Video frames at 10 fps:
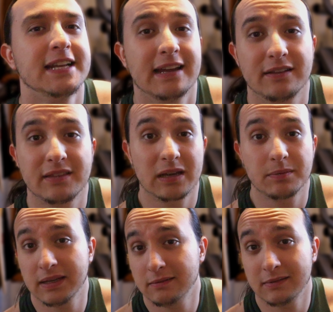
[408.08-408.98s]
Now, that
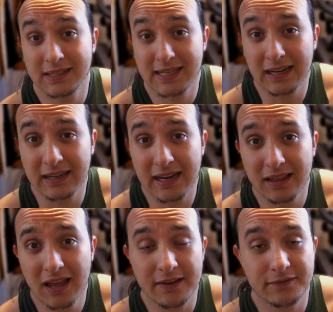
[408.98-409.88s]
could be
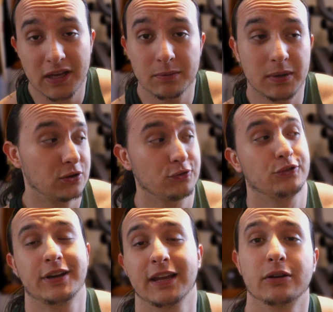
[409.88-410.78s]
day-to-day life. That could be you're
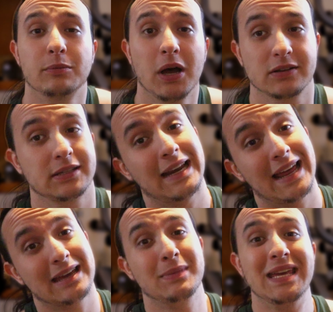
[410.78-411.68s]
learning how to box,
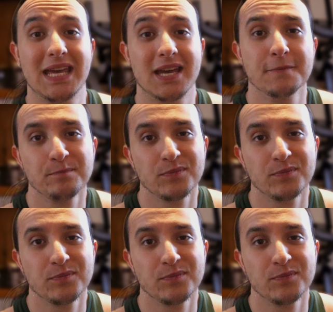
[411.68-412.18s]
like me.